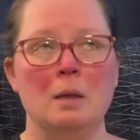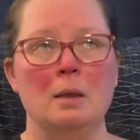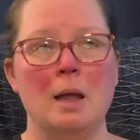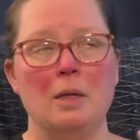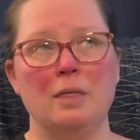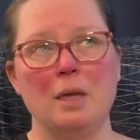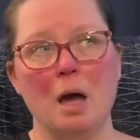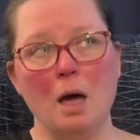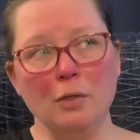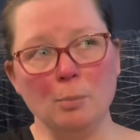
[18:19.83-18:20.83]
Now, the
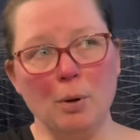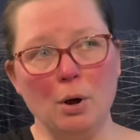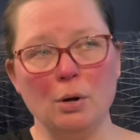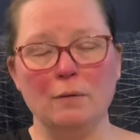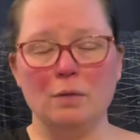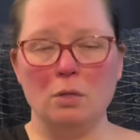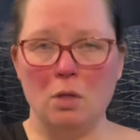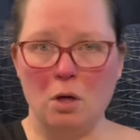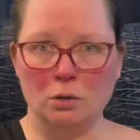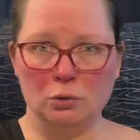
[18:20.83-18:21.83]
other part of the
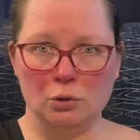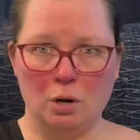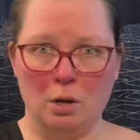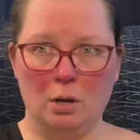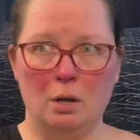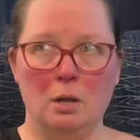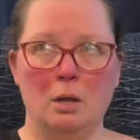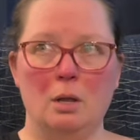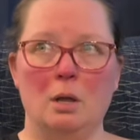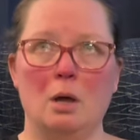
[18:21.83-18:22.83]
long draw
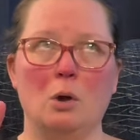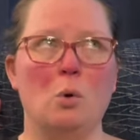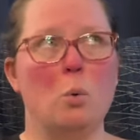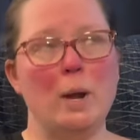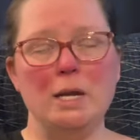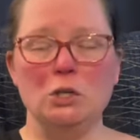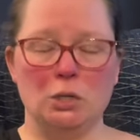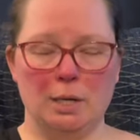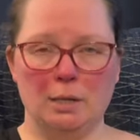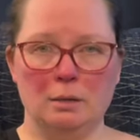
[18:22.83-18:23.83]

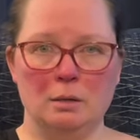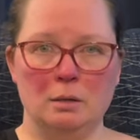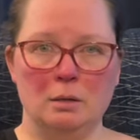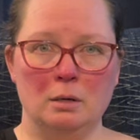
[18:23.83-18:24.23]
equation